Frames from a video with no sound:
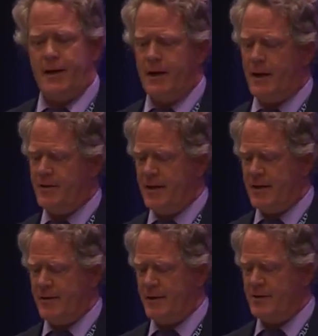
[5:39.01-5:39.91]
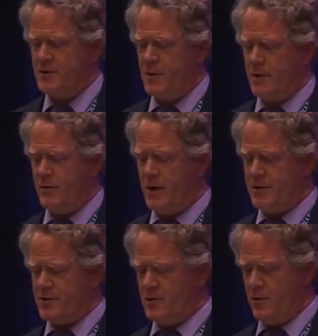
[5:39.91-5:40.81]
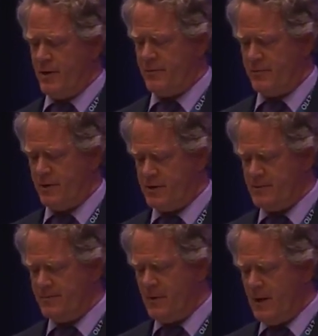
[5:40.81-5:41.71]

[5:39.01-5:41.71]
And I think I just want to underscore that for us.